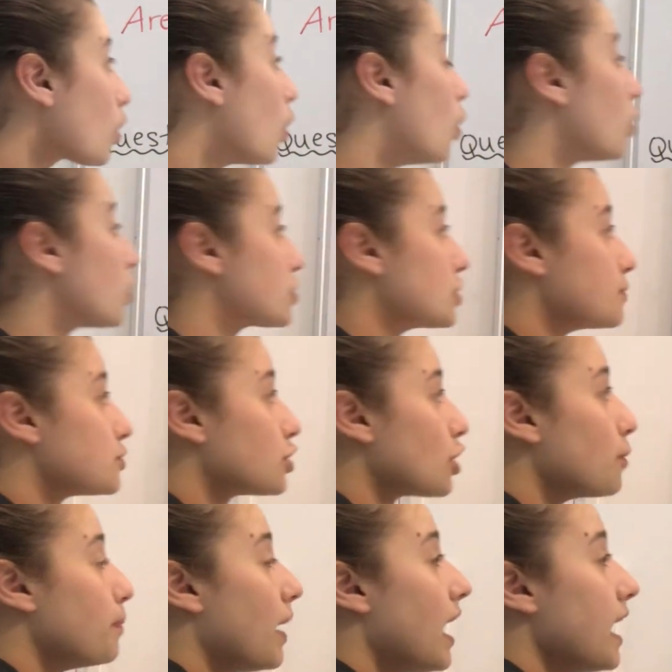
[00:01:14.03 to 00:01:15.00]
Awesome,
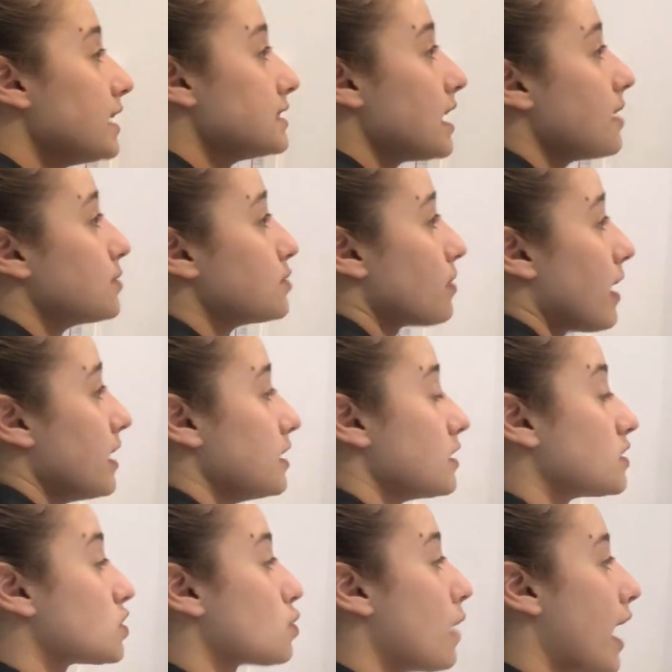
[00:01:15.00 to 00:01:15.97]
so pi times
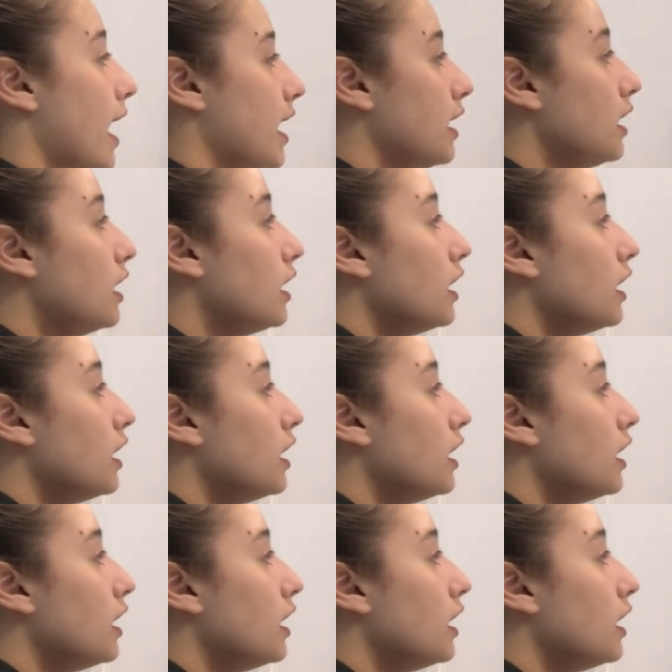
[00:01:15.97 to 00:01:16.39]
radius squared,